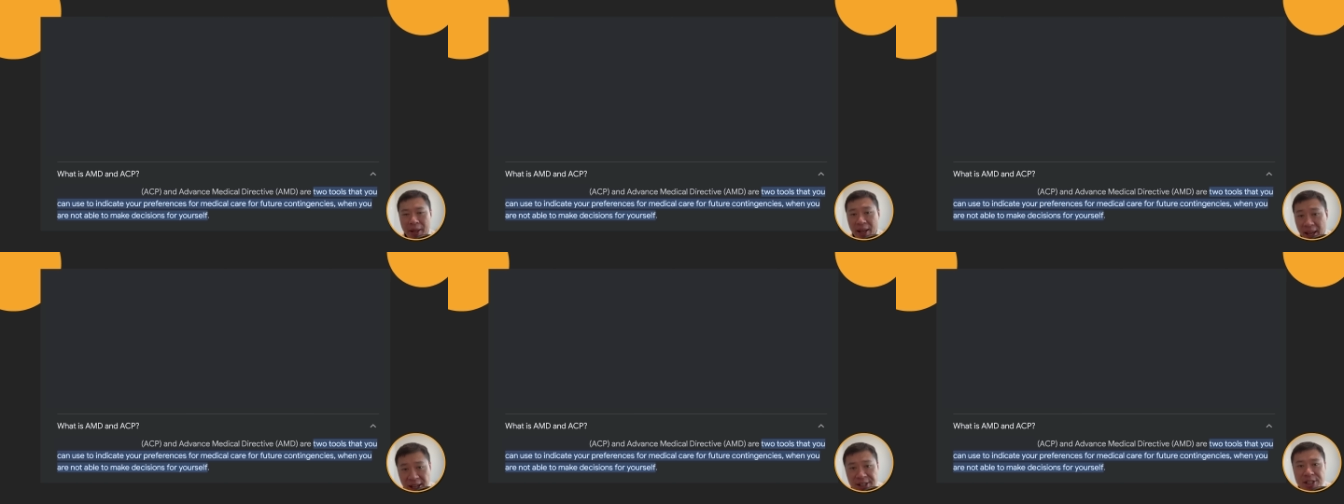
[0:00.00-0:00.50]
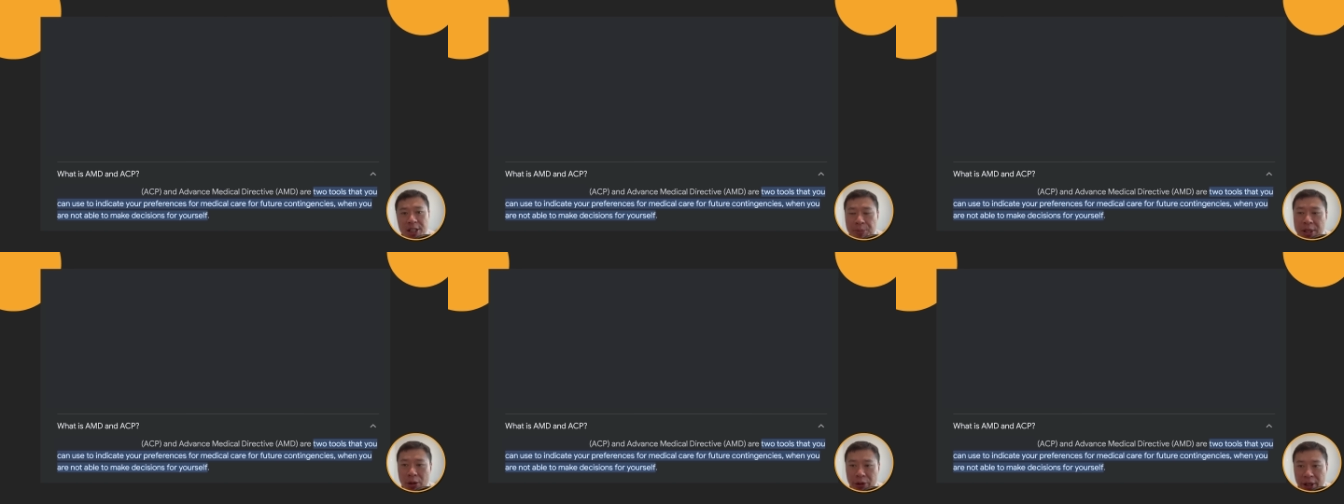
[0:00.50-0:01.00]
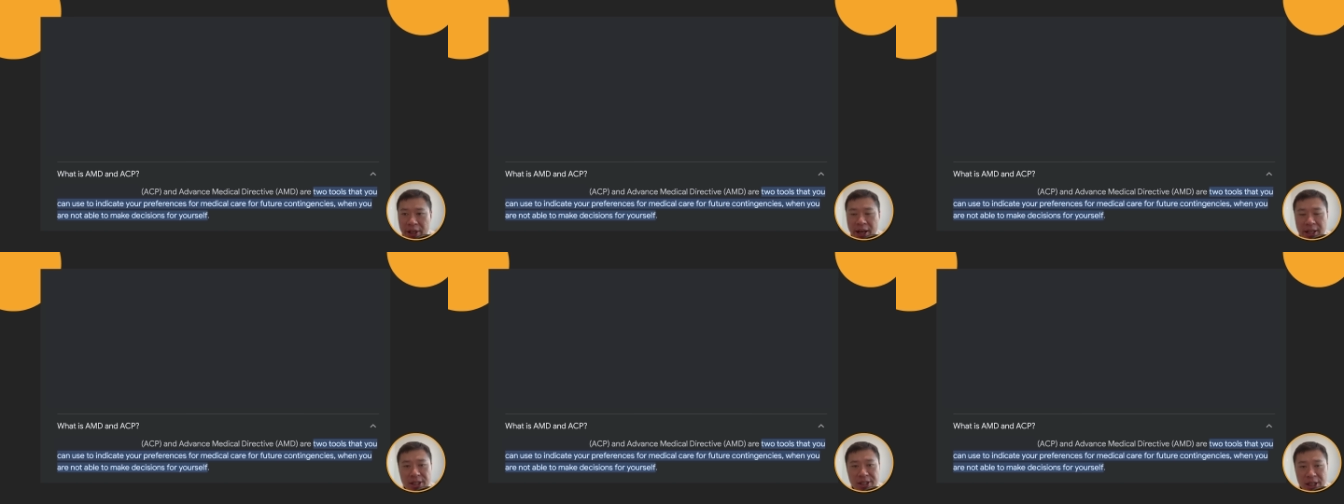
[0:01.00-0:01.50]
A C P on the other
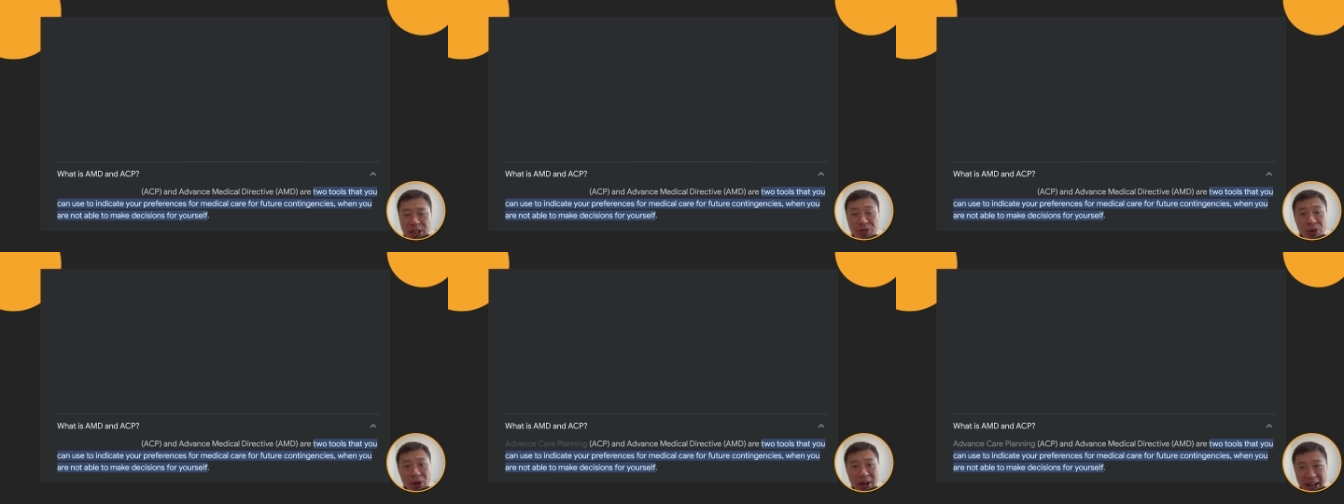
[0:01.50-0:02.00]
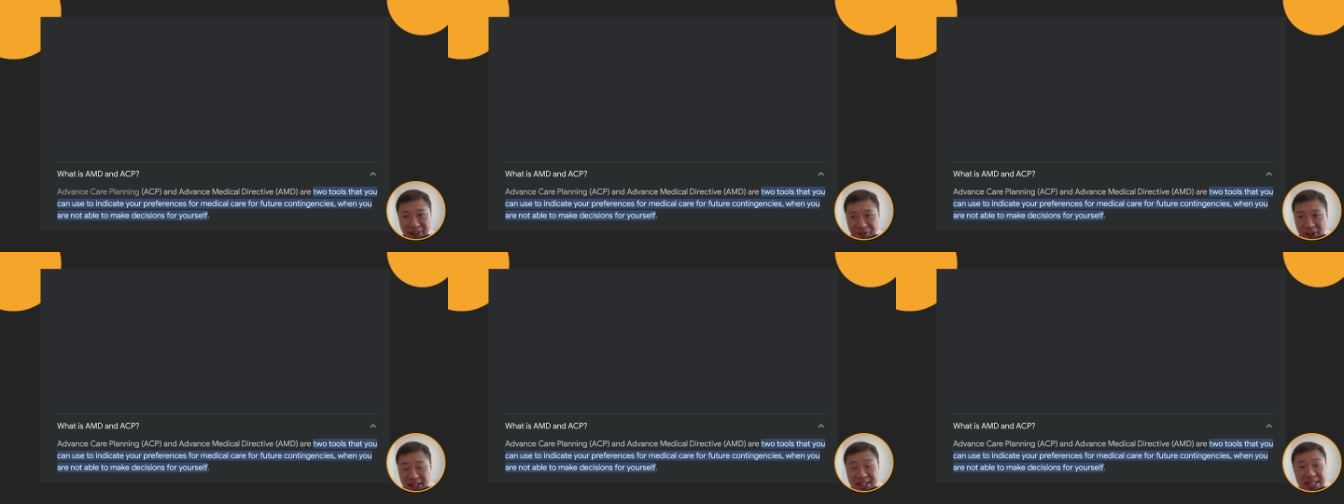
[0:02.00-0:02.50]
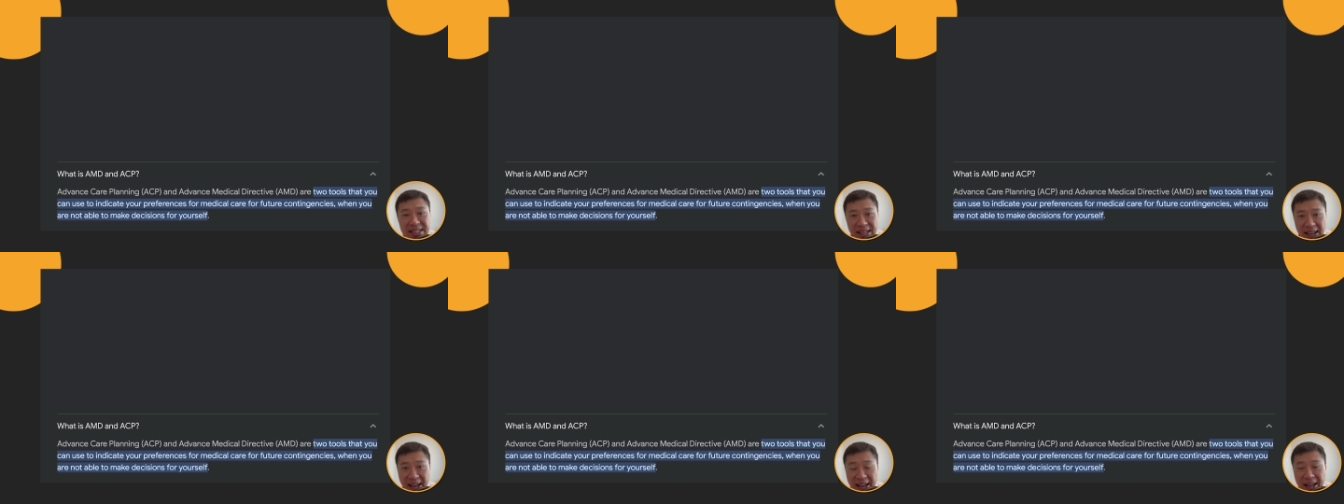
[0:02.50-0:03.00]
hand stands for Advanced
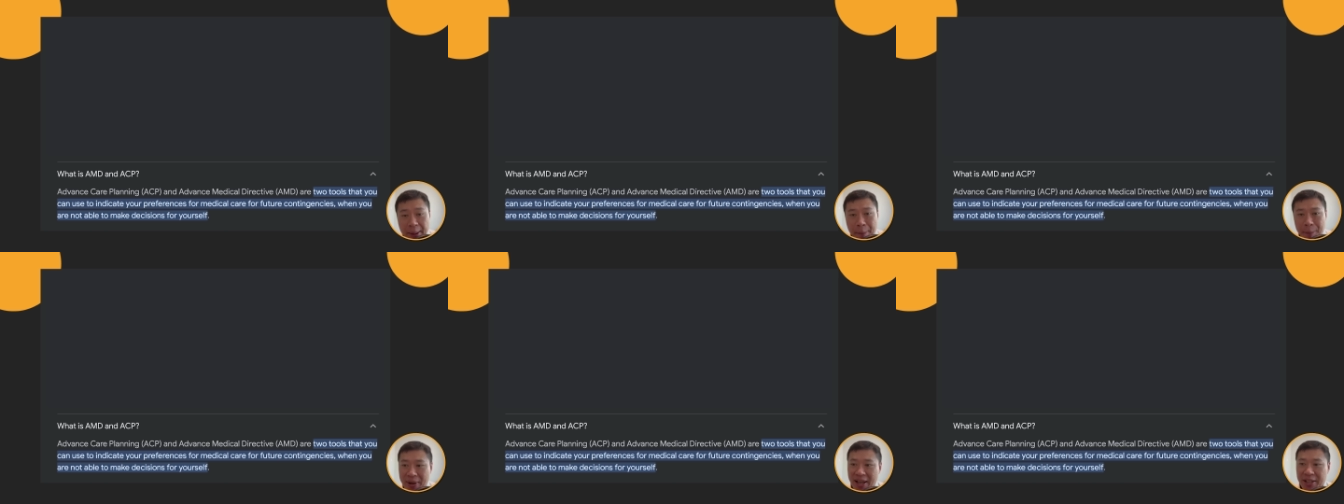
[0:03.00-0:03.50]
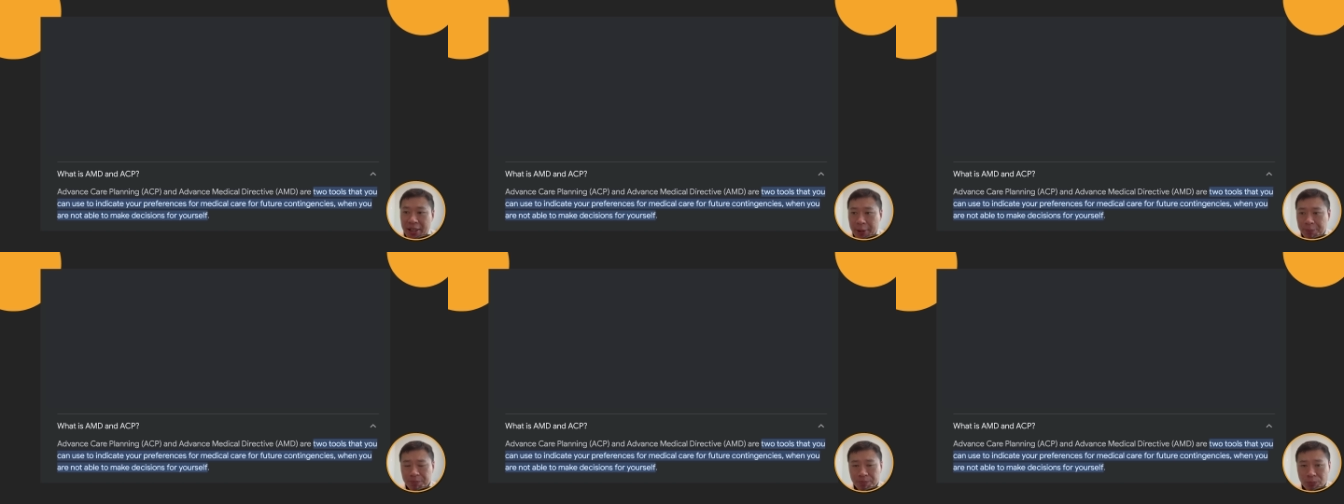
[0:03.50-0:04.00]
Care Planning.